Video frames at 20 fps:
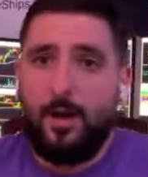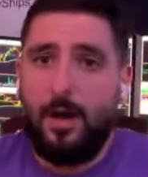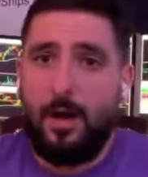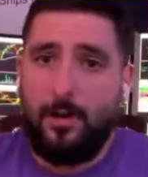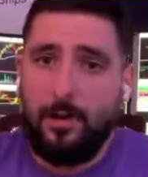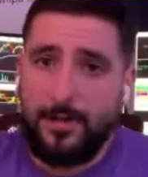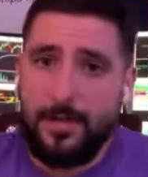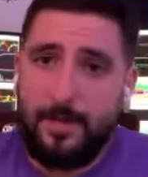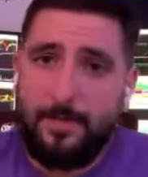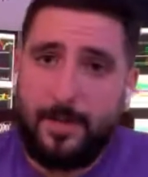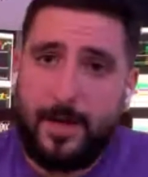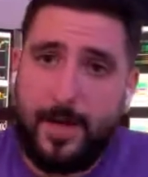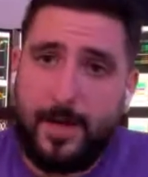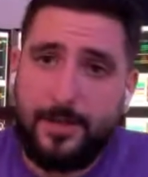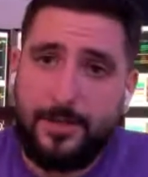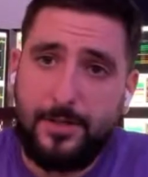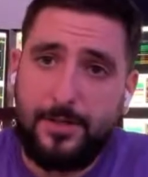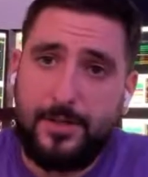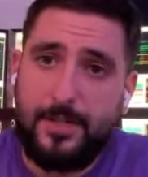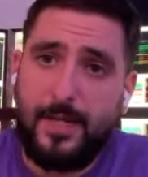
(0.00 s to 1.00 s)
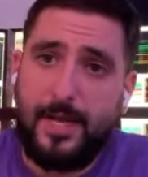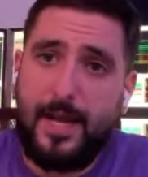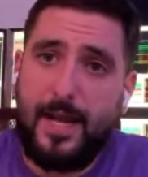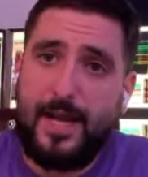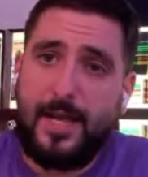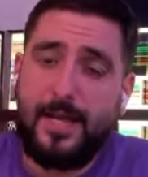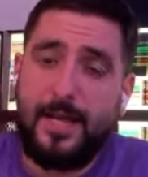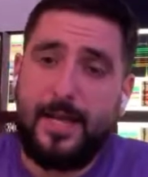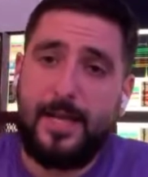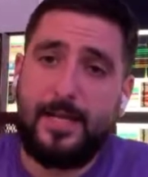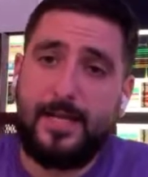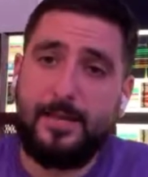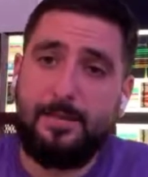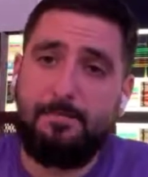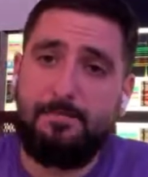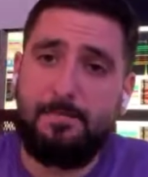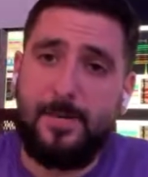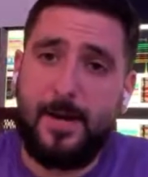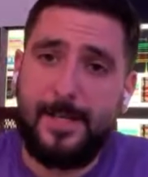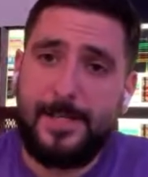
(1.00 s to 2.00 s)
All right, what's up, guys? So today
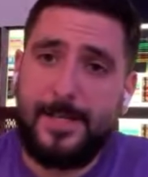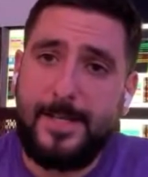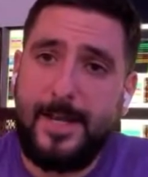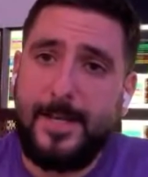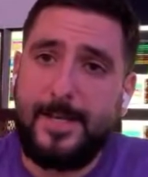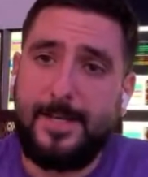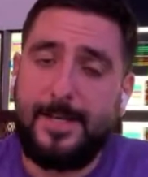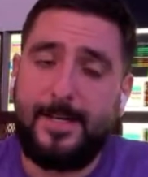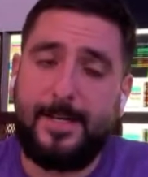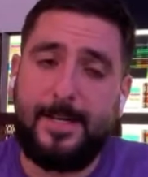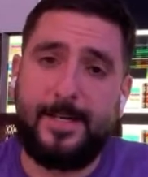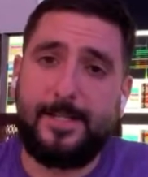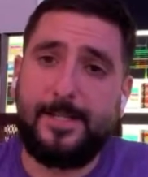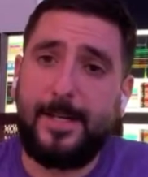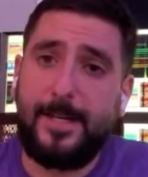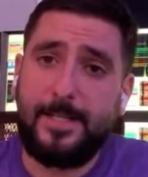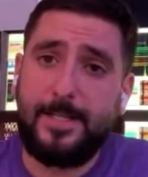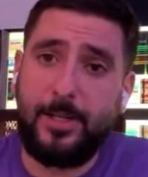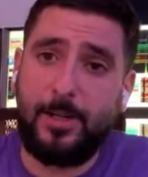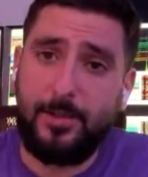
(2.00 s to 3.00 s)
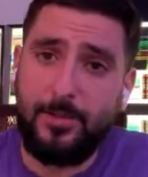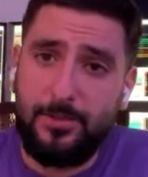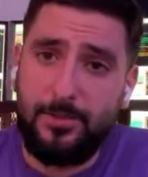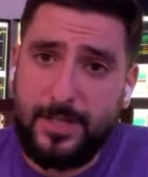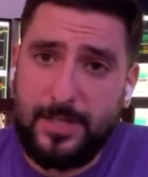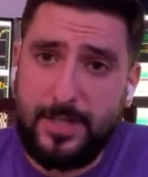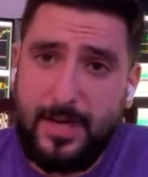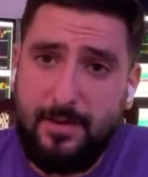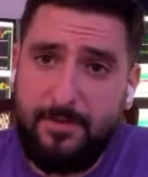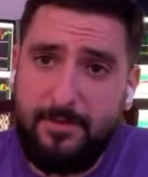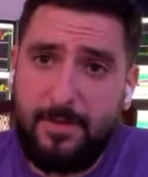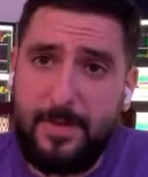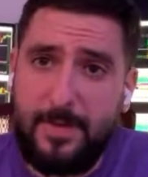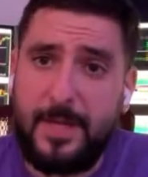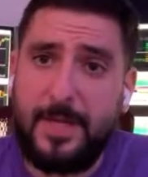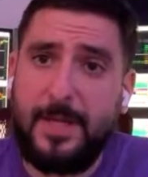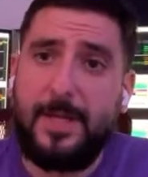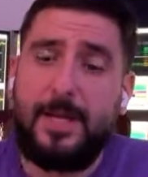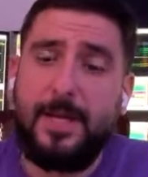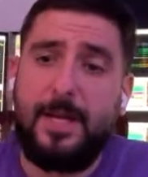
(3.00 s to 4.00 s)
is Monday. Uh, today is a losing day for
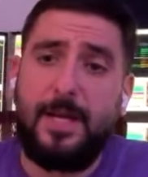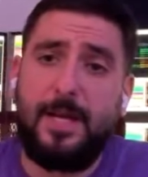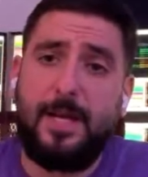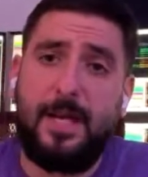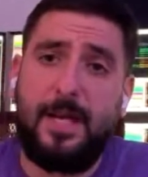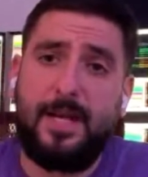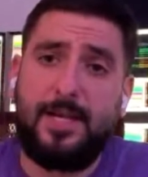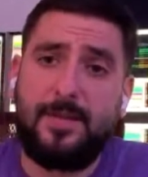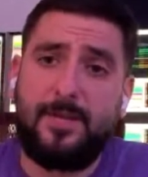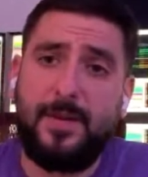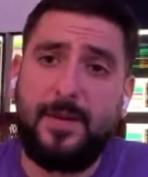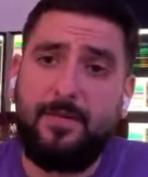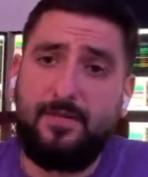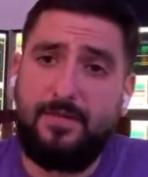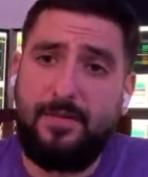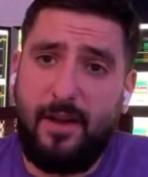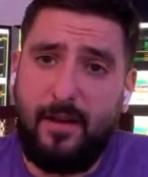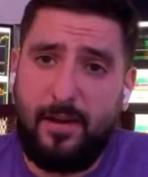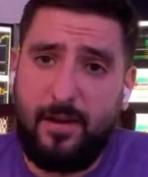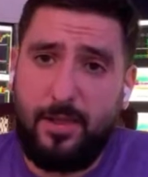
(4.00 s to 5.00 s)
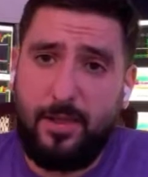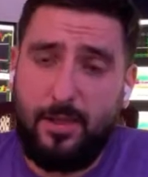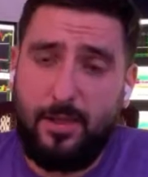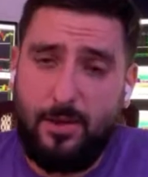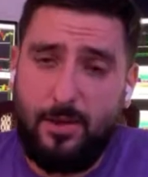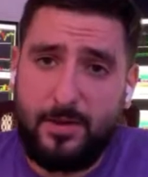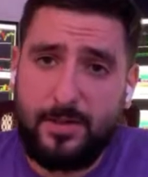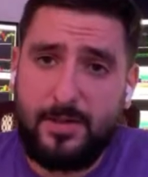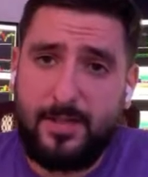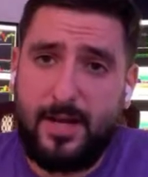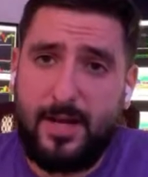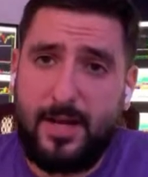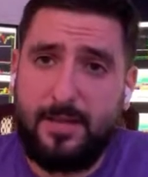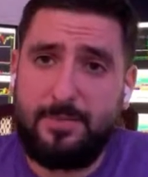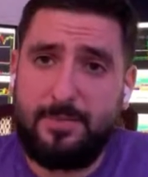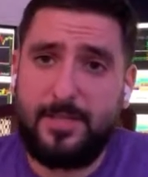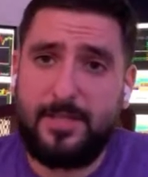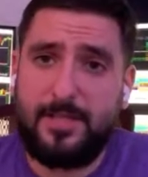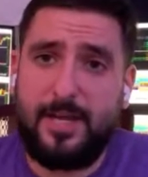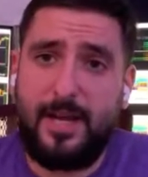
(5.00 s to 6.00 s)
me. It has been a very long
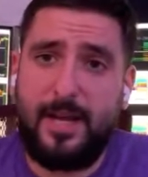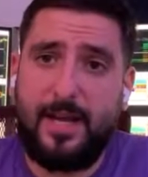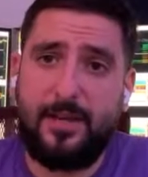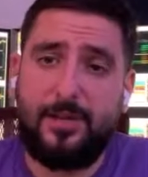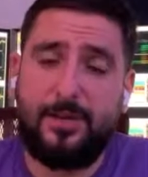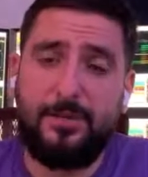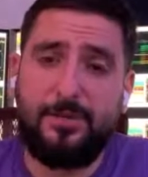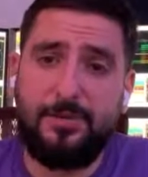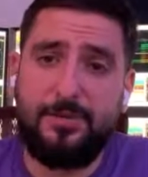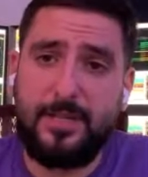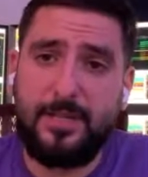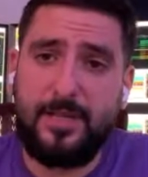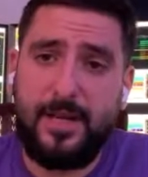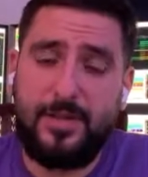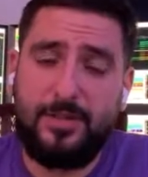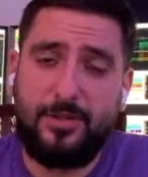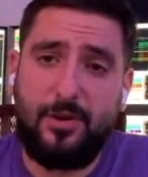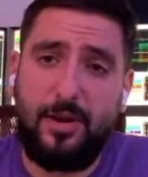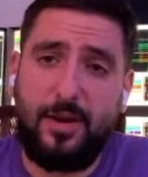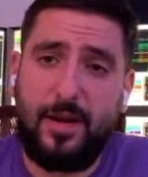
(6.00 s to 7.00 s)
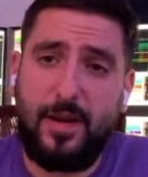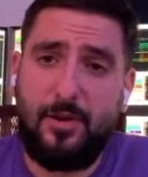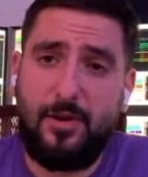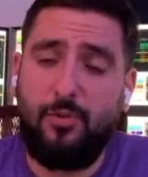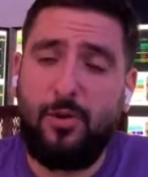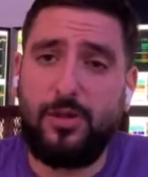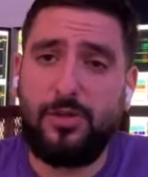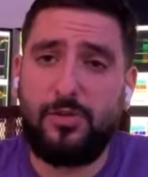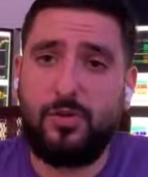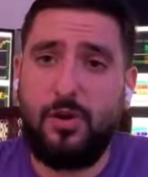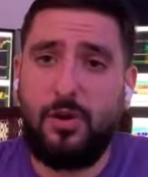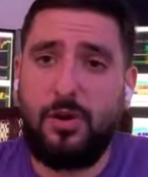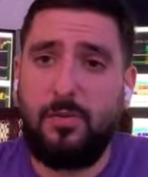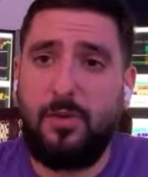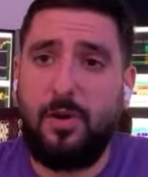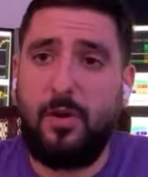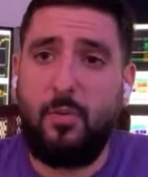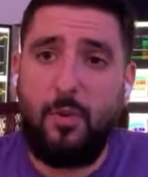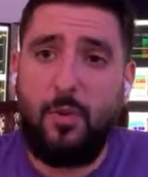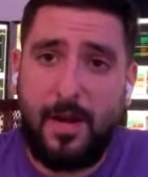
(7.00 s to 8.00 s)
time since I had a losing day. So I kind of want to talk
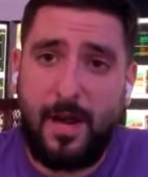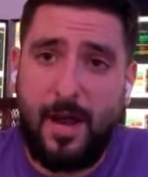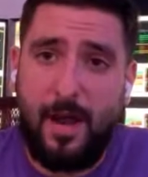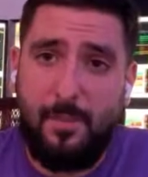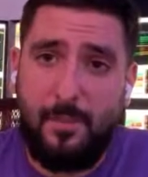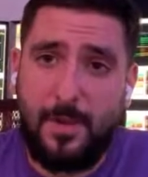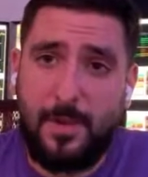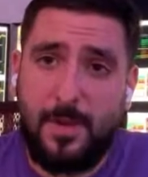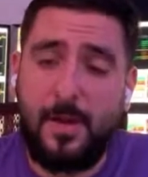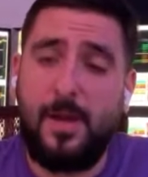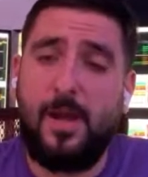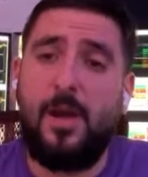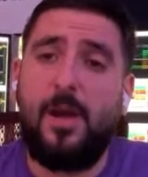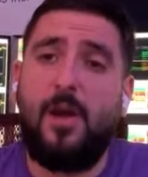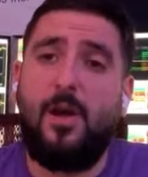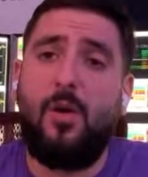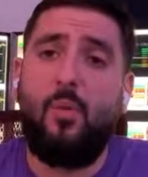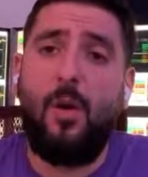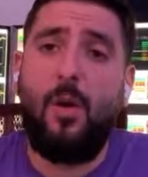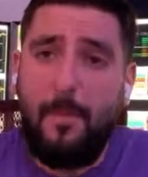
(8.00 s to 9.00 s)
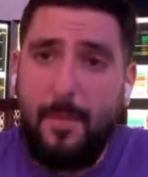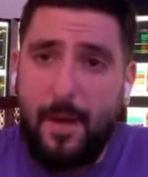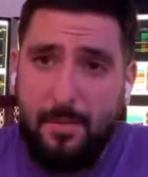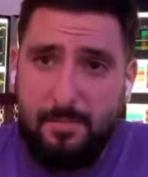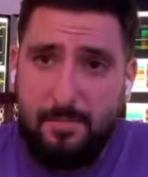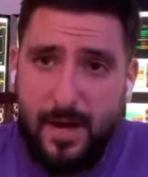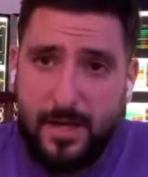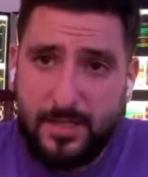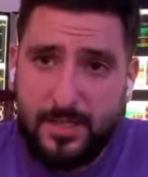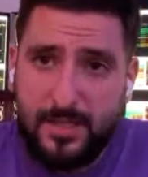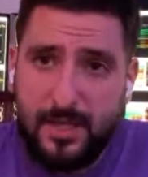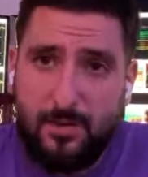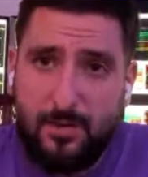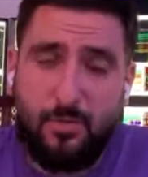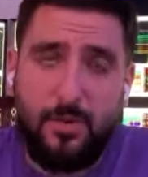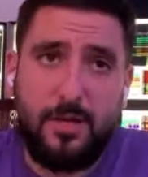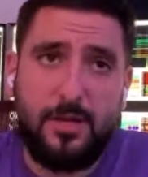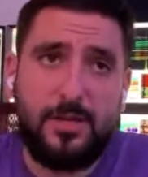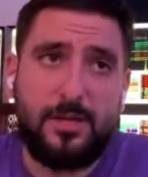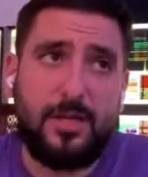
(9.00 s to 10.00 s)
about what happened, what my mindset
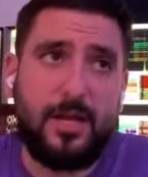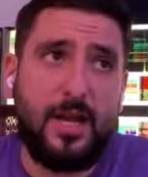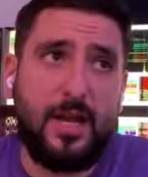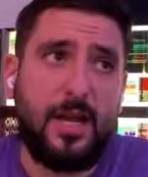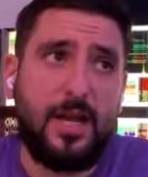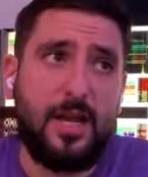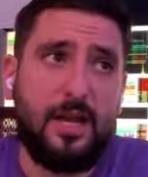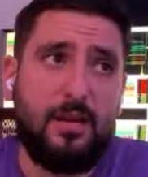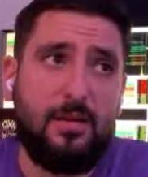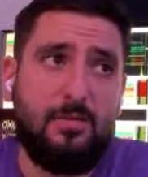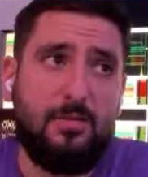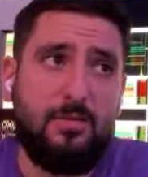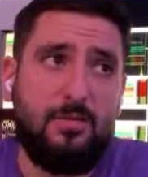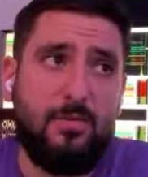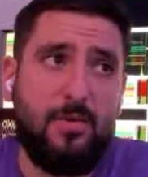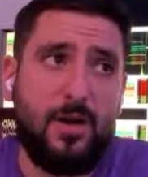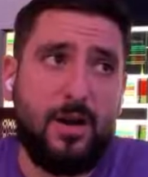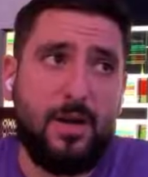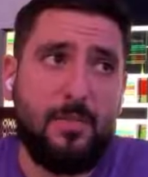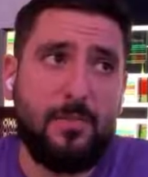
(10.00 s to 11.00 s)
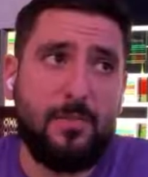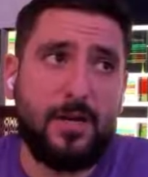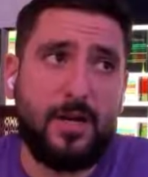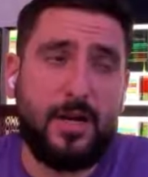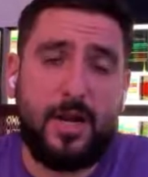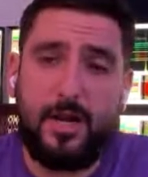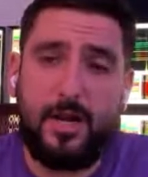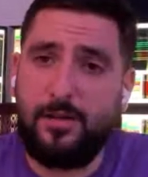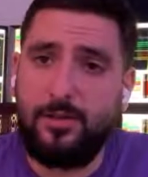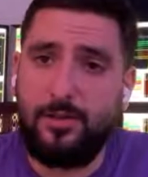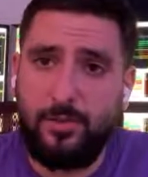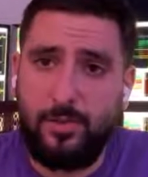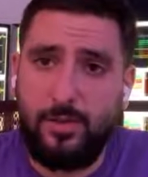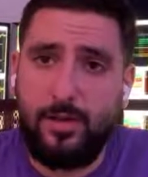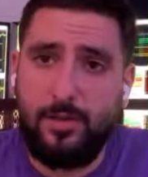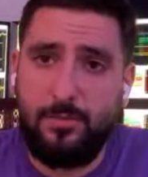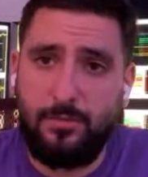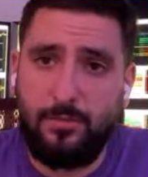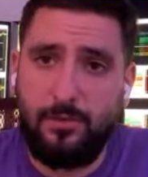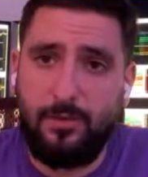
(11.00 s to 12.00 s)
was, and what I'm going to kind of do
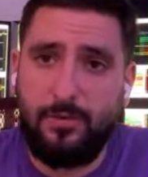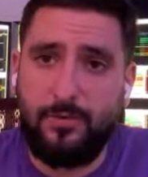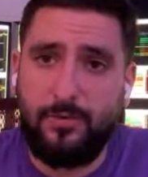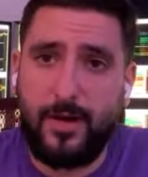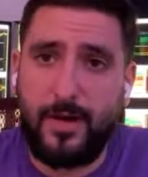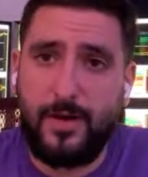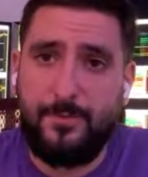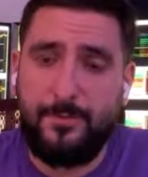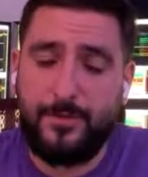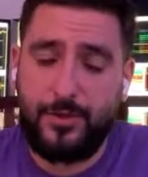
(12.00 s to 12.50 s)
to improve, right?